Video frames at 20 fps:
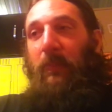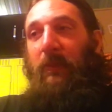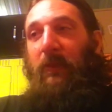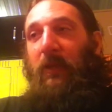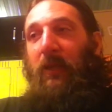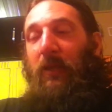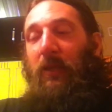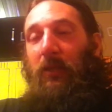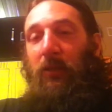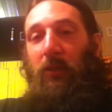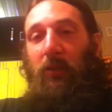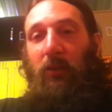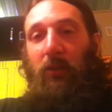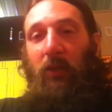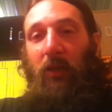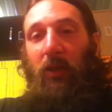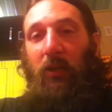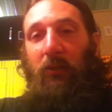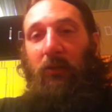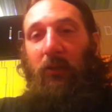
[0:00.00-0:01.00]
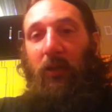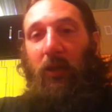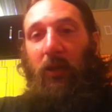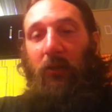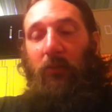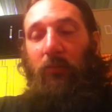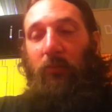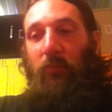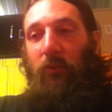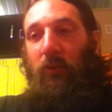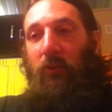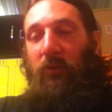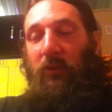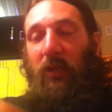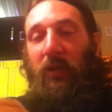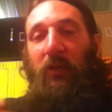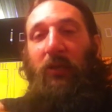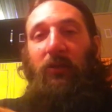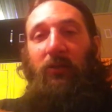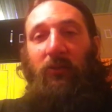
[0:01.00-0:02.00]
getting in
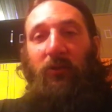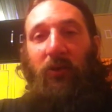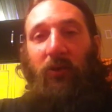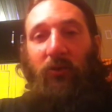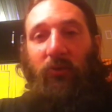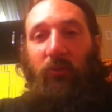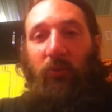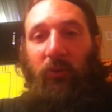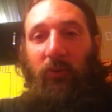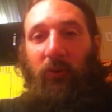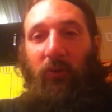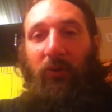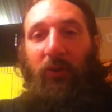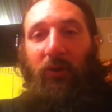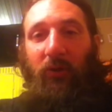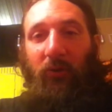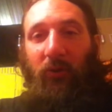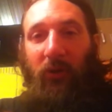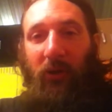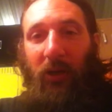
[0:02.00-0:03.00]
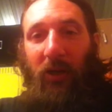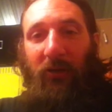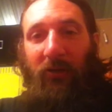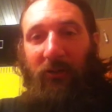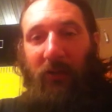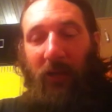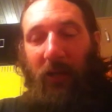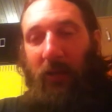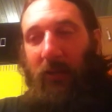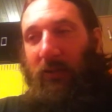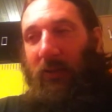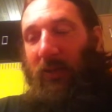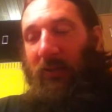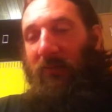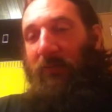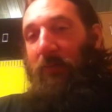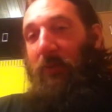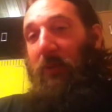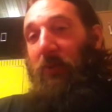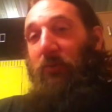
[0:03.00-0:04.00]
touch with their inner Cossack that's
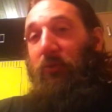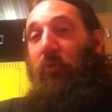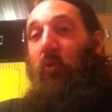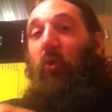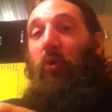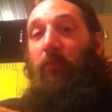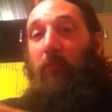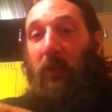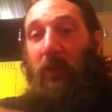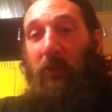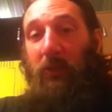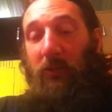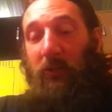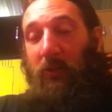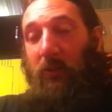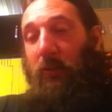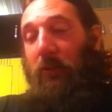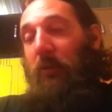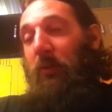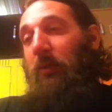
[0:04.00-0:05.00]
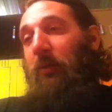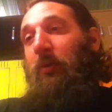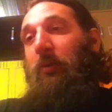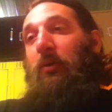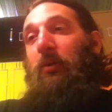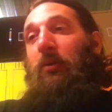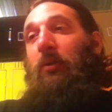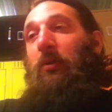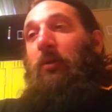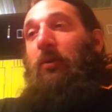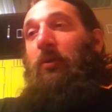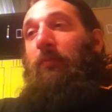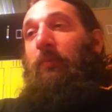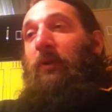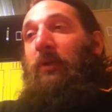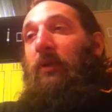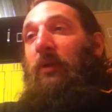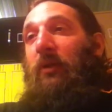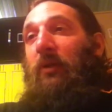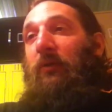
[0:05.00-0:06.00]
been dormant
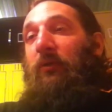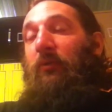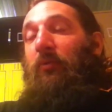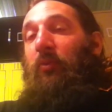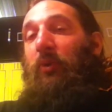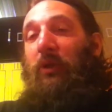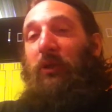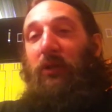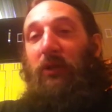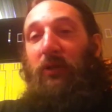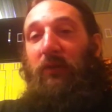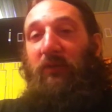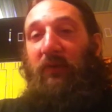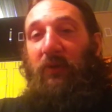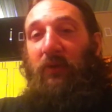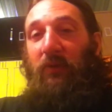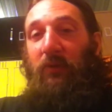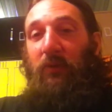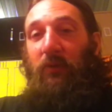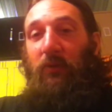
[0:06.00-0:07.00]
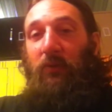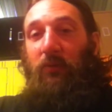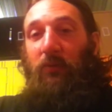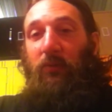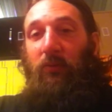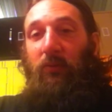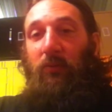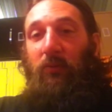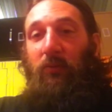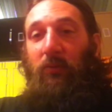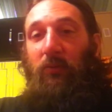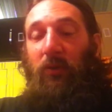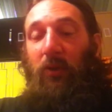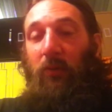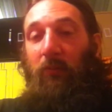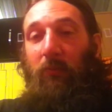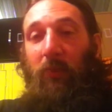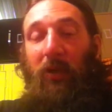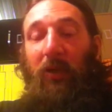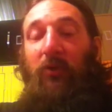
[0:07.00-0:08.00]
because we live in a
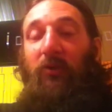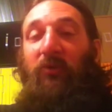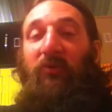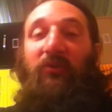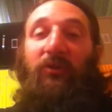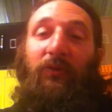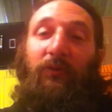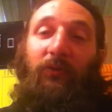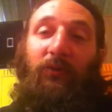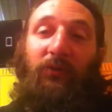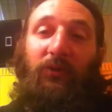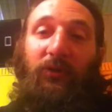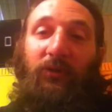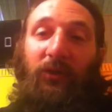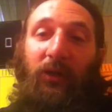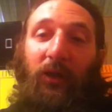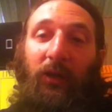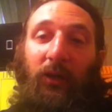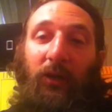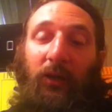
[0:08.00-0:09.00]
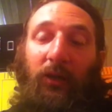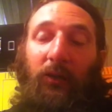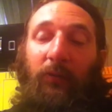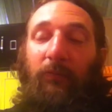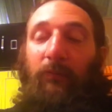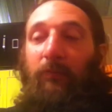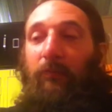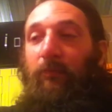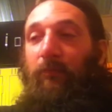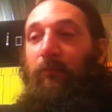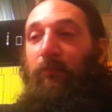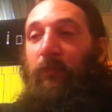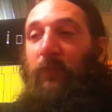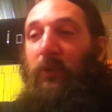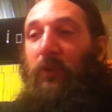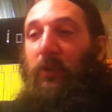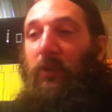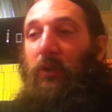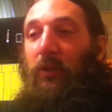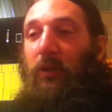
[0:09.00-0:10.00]
modern civil society.
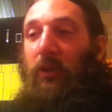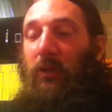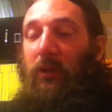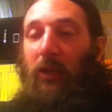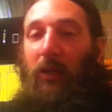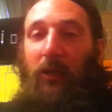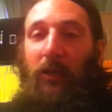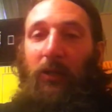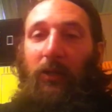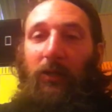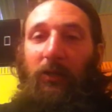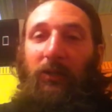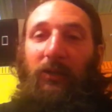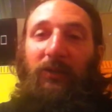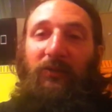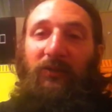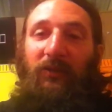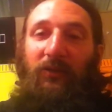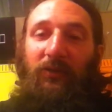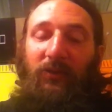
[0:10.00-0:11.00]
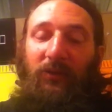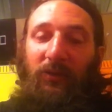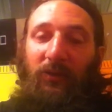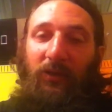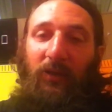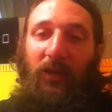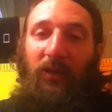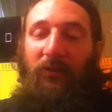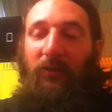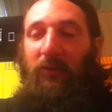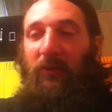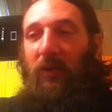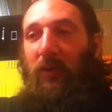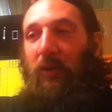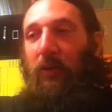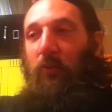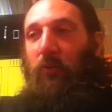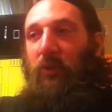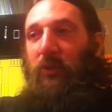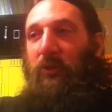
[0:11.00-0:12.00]
And that kind of leads into the next thing,
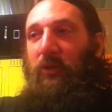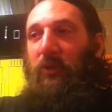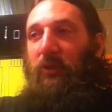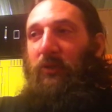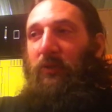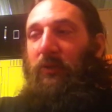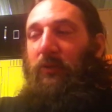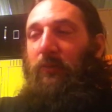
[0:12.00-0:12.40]
which is,